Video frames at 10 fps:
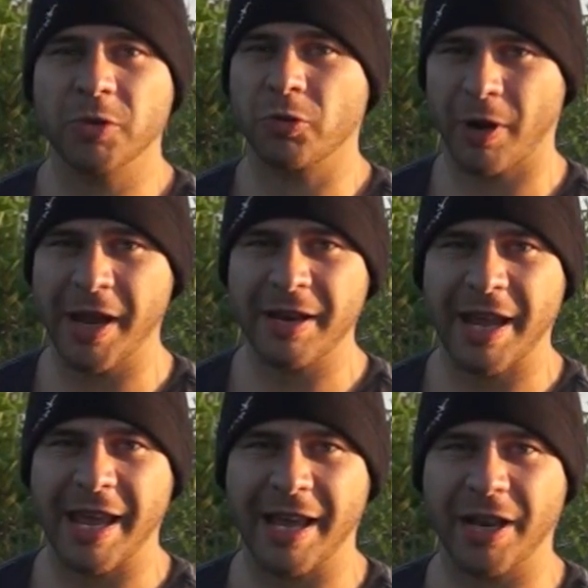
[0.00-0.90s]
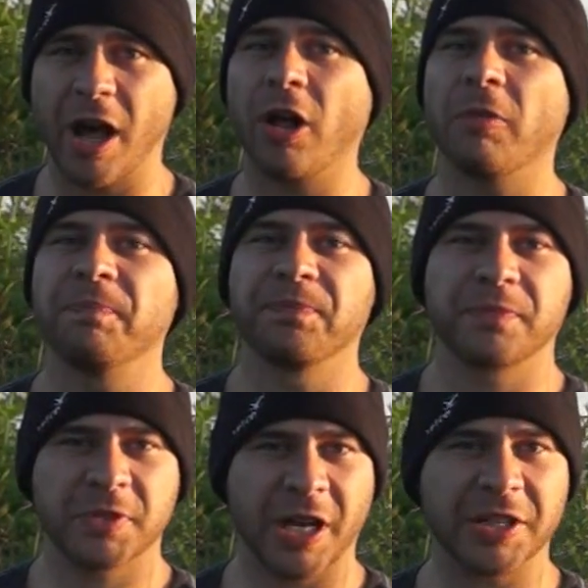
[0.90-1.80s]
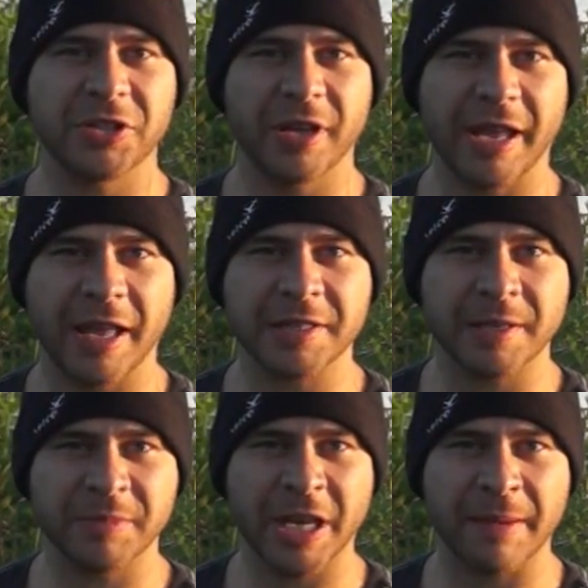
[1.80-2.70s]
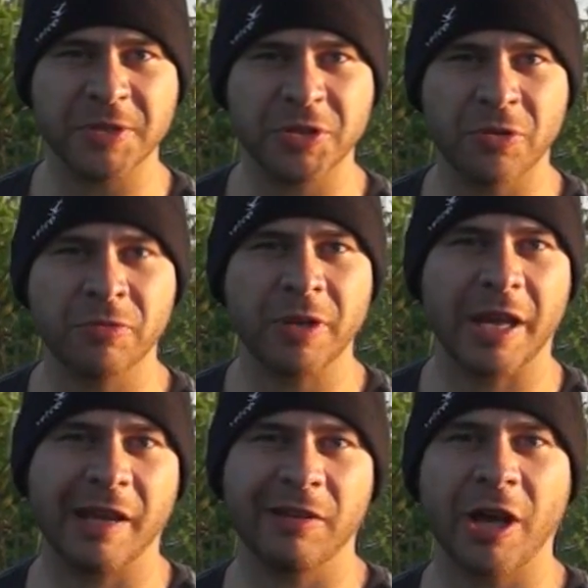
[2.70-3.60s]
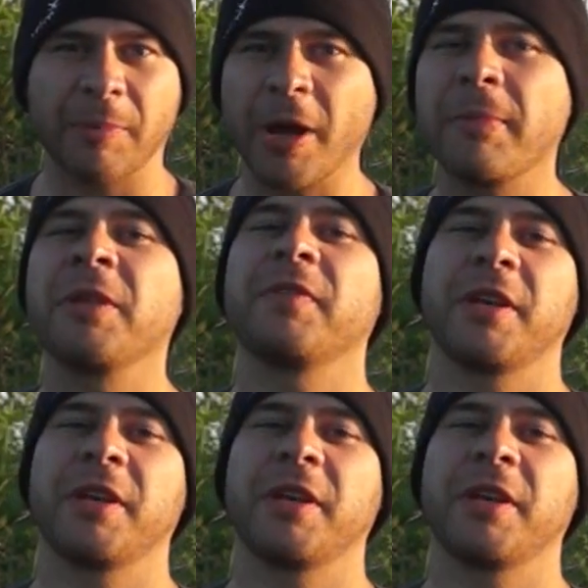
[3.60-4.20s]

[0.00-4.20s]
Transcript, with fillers: great, and I'll talk to you again sometime soon in upcoming